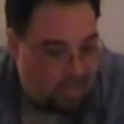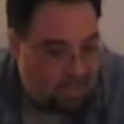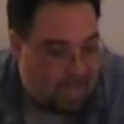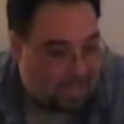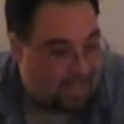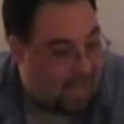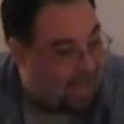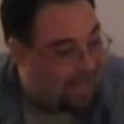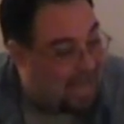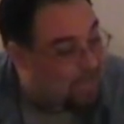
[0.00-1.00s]
You got a
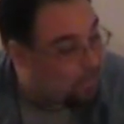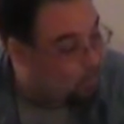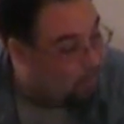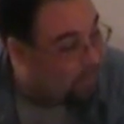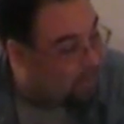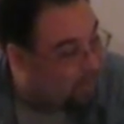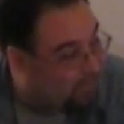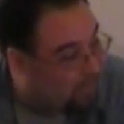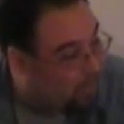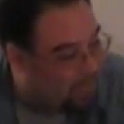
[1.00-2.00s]
lot of guys with one
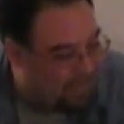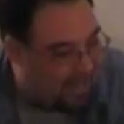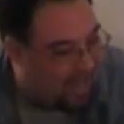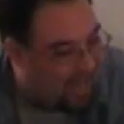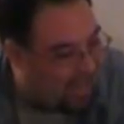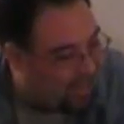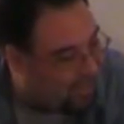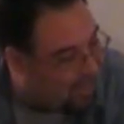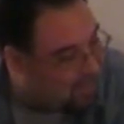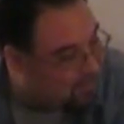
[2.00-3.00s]
loss, though. A lot of
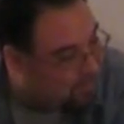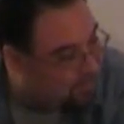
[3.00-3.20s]
guys with